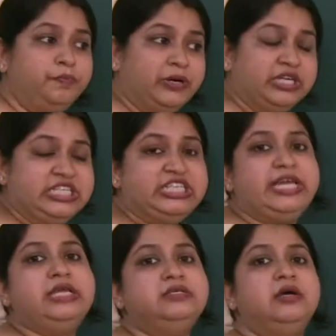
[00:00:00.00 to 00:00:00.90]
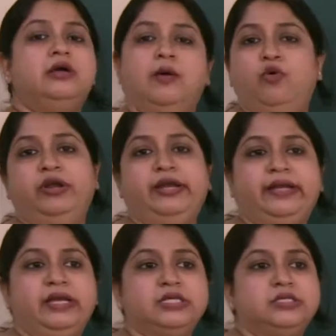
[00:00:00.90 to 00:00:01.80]
purchase the
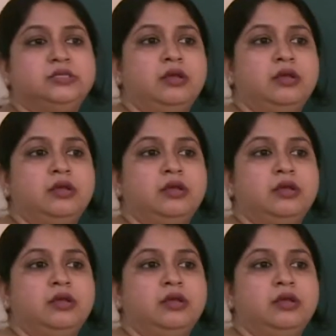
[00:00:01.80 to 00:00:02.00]
commodities